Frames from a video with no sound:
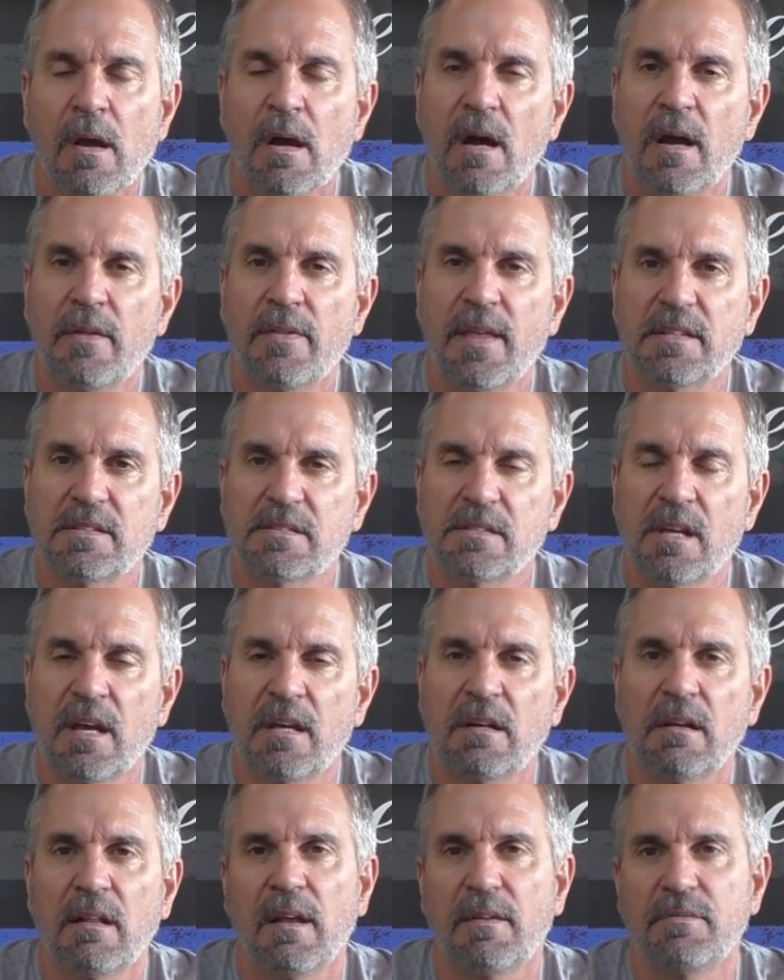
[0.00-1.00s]
On that
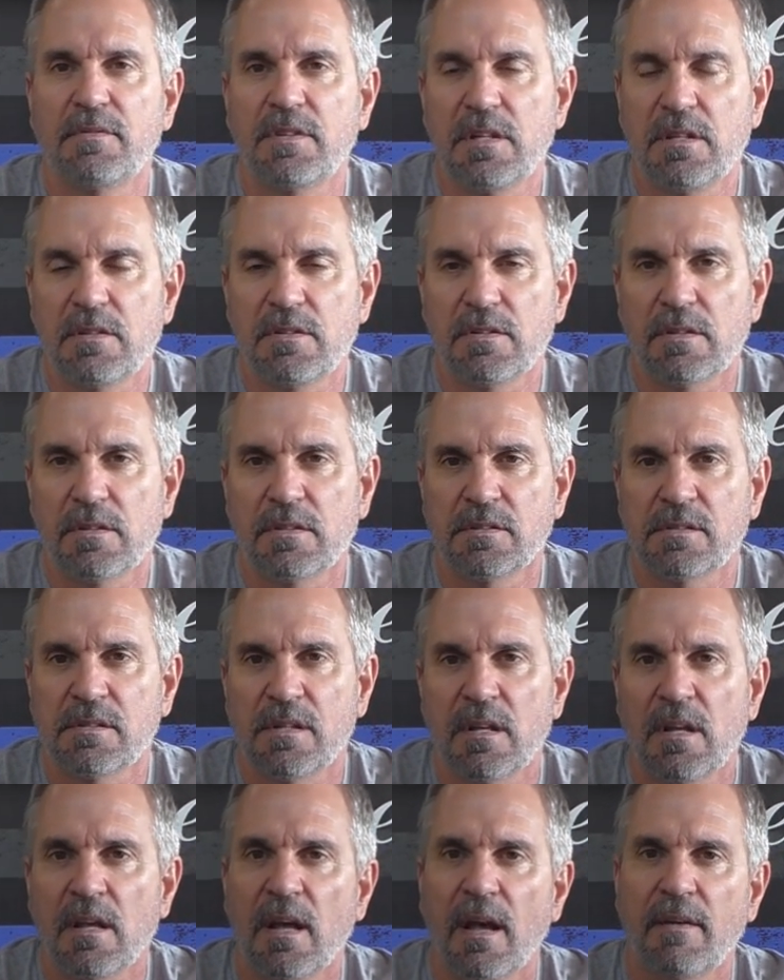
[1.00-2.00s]
site, I'll have t-shirts,
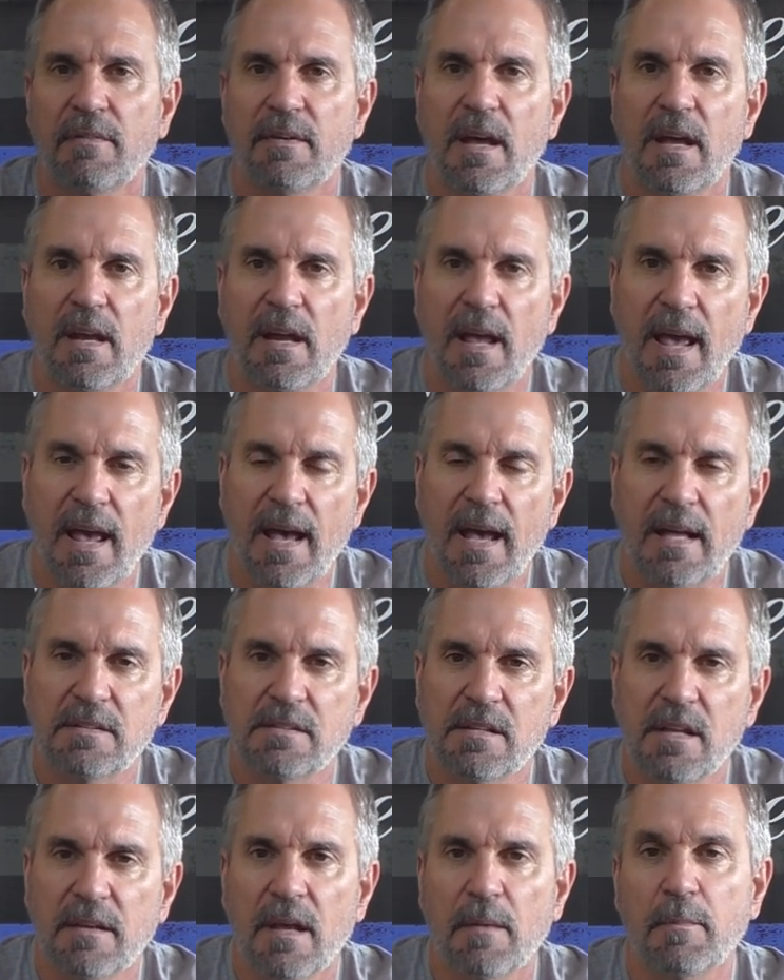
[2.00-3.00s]
I've got
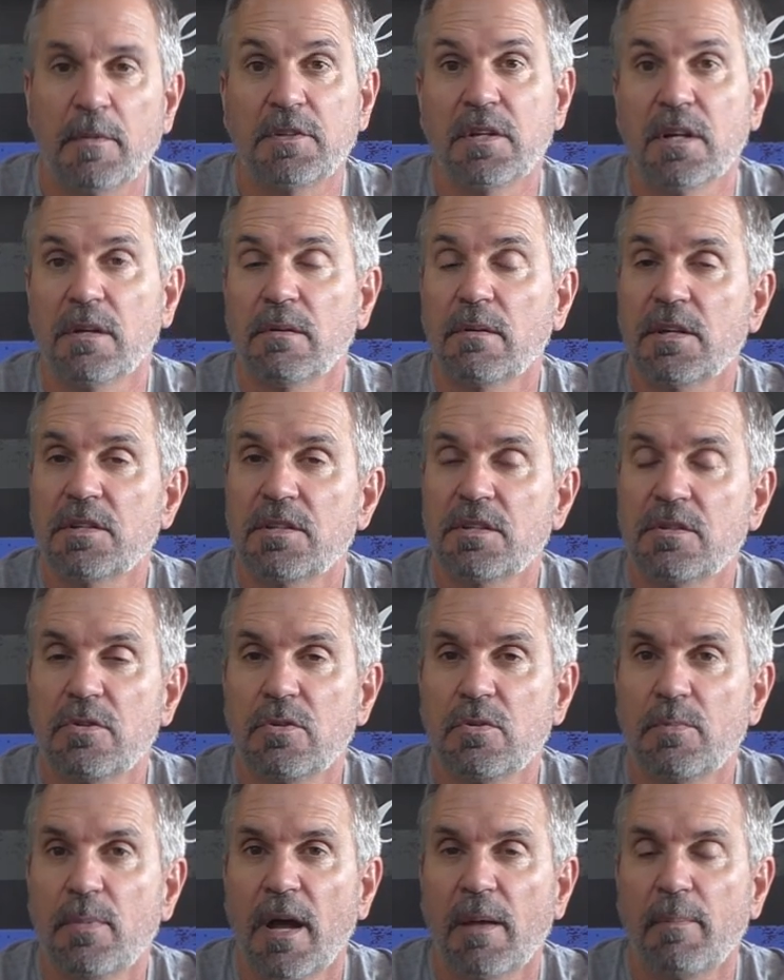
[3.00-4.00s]
hats, I've got my Generation
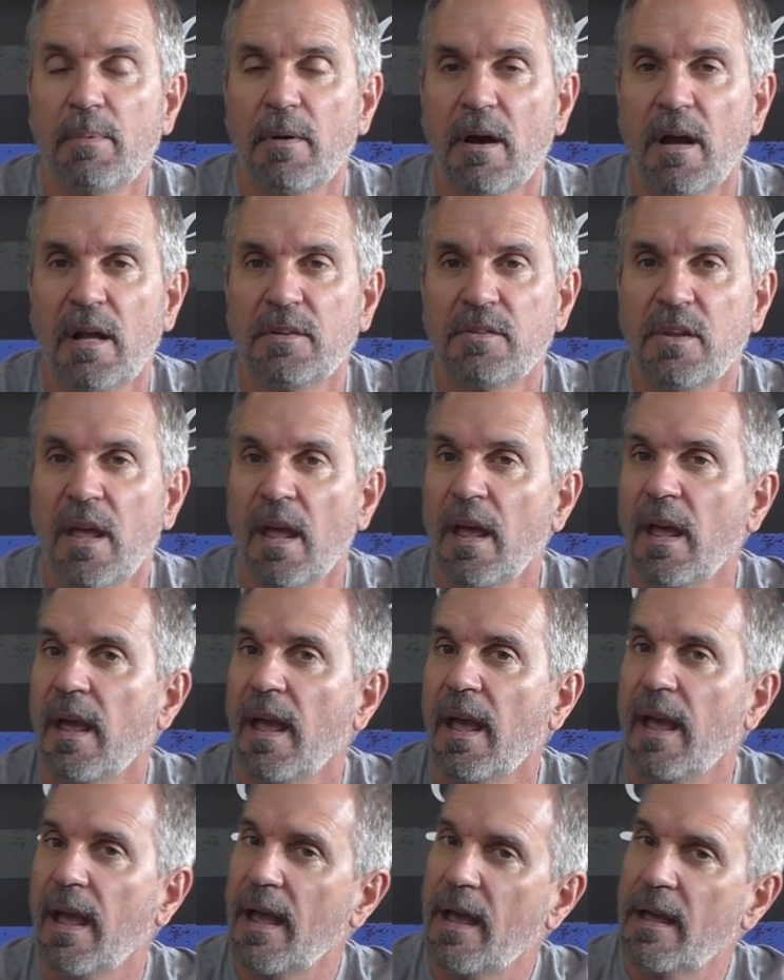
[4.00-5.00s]
2 bipods,
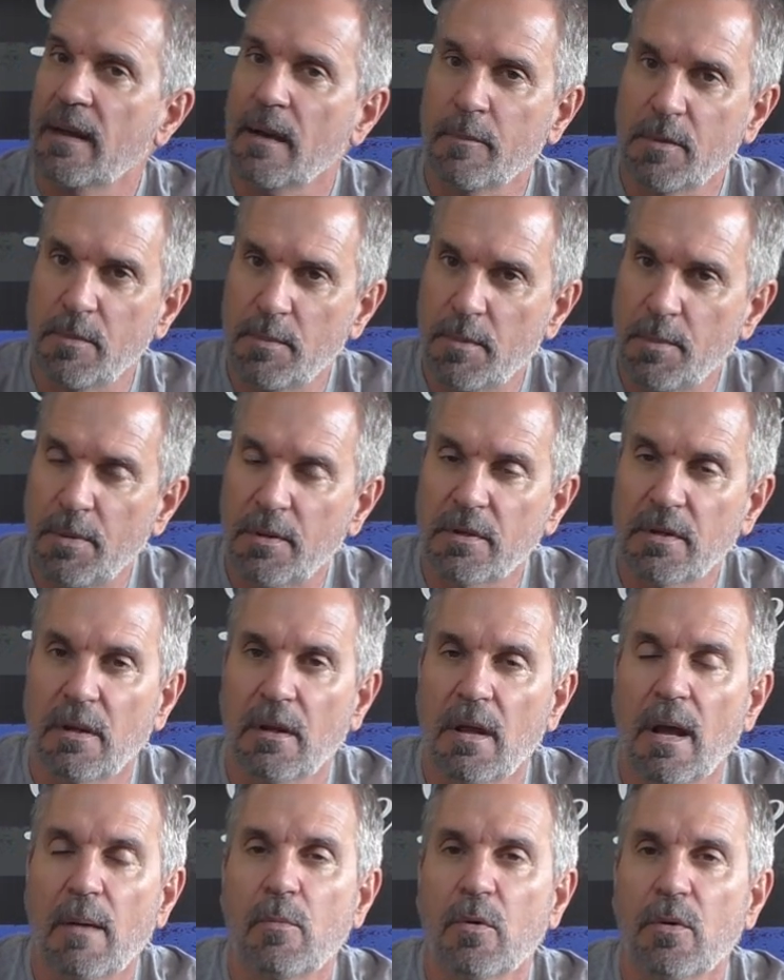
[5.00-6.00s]
and I'm going to be putting a
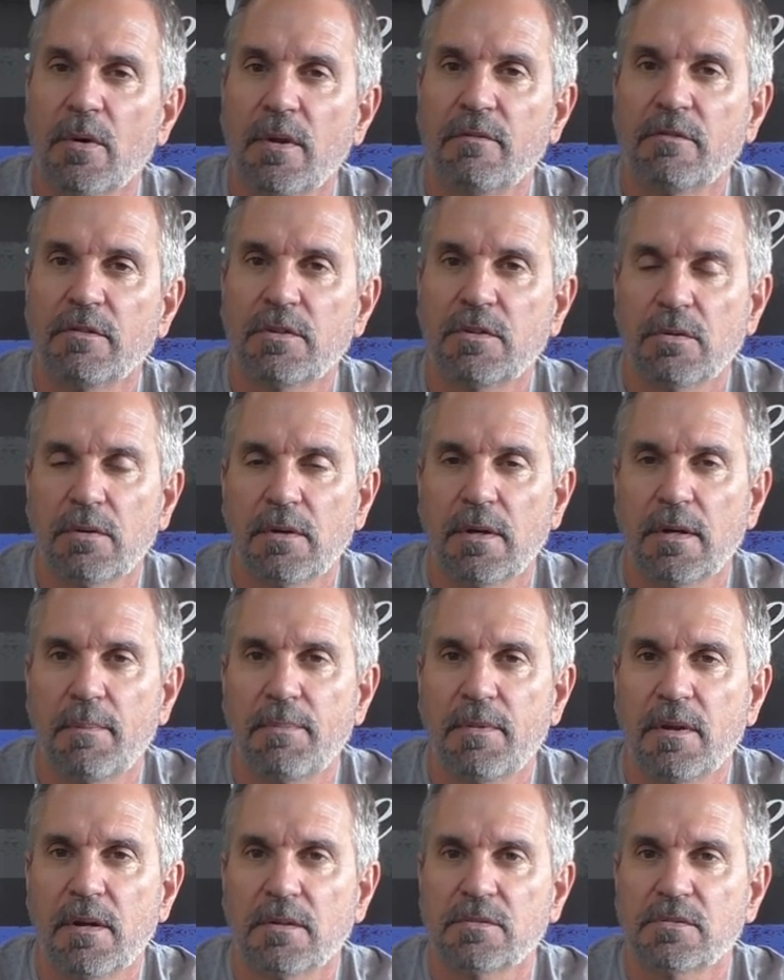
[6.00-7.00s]
lot more inventory up
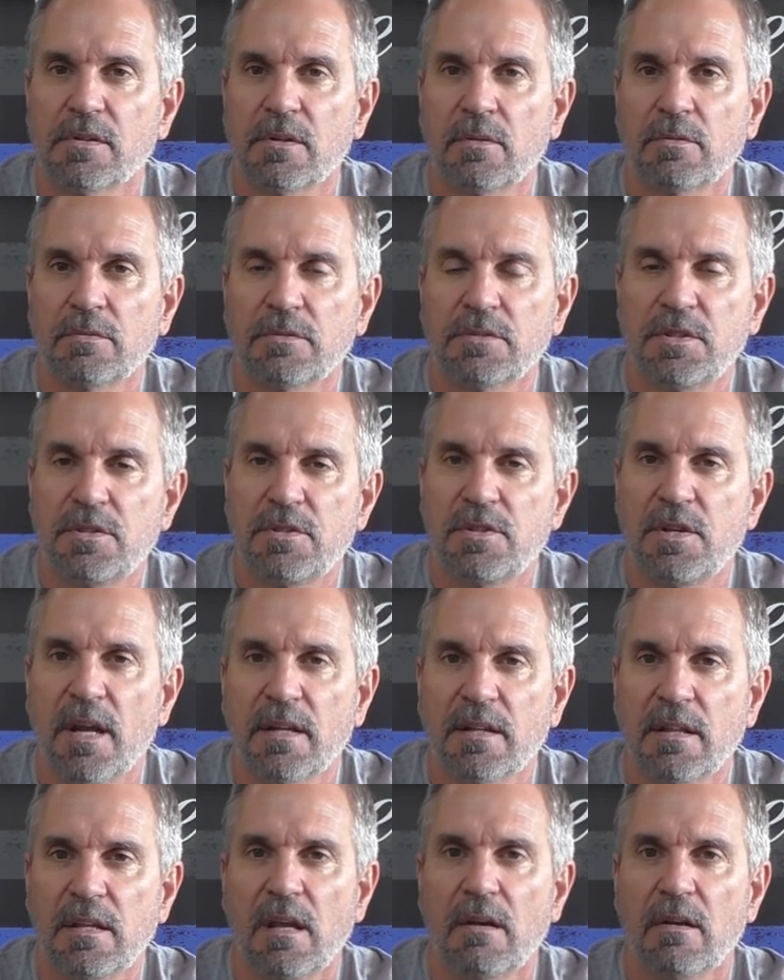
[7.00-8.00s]
there, so
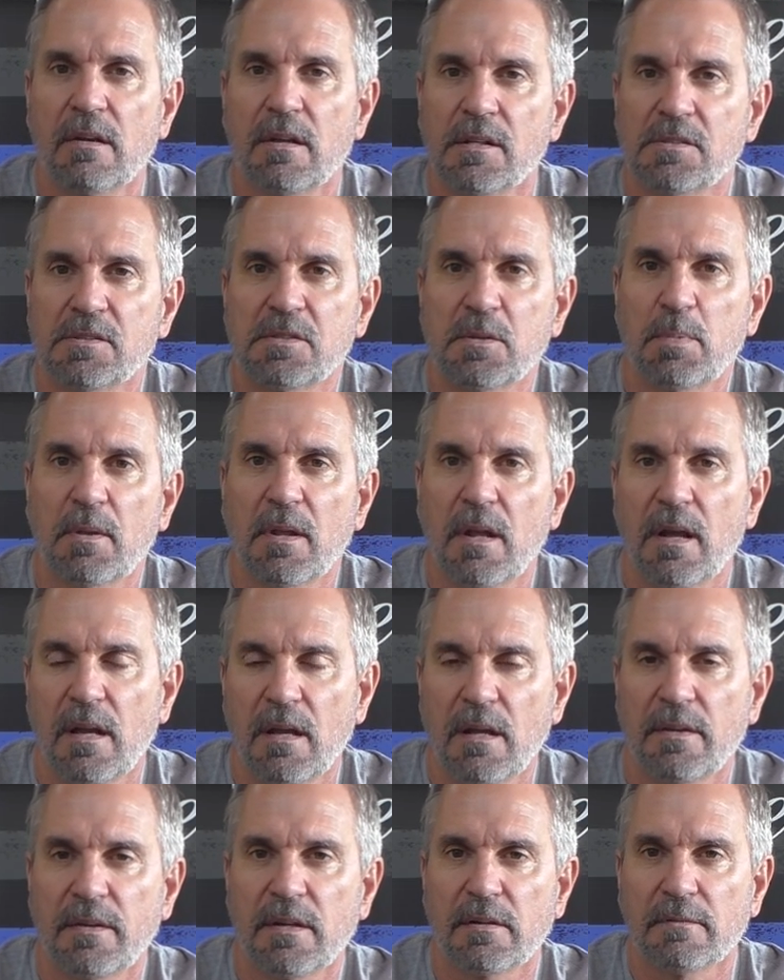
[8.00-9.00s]
check the airgun supply
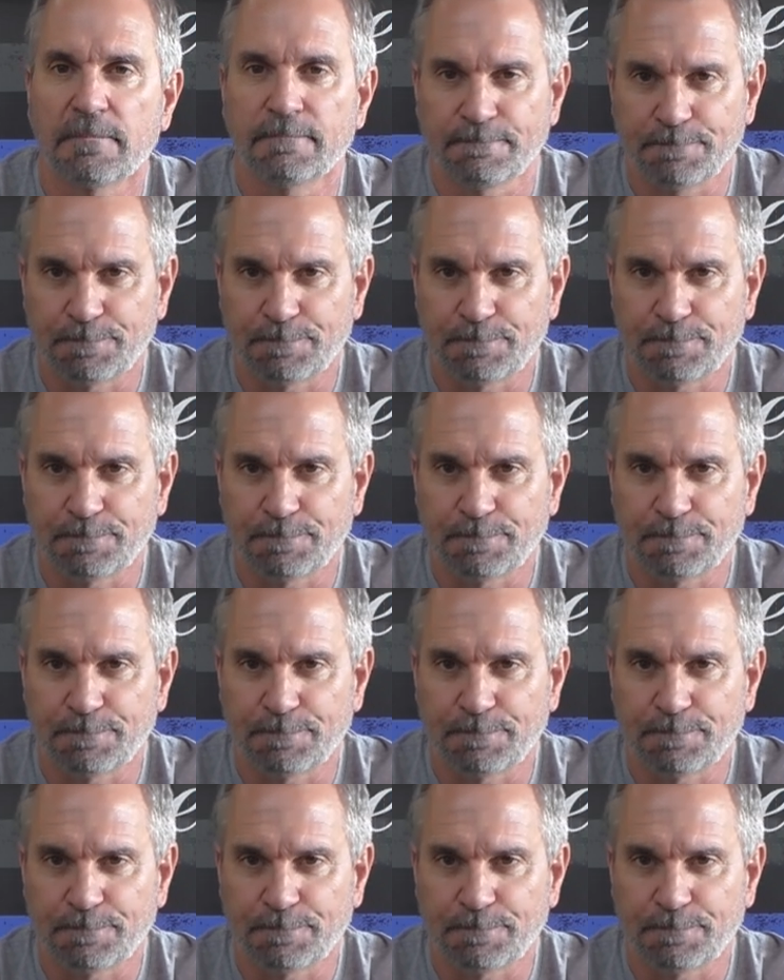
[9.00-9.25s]
on there.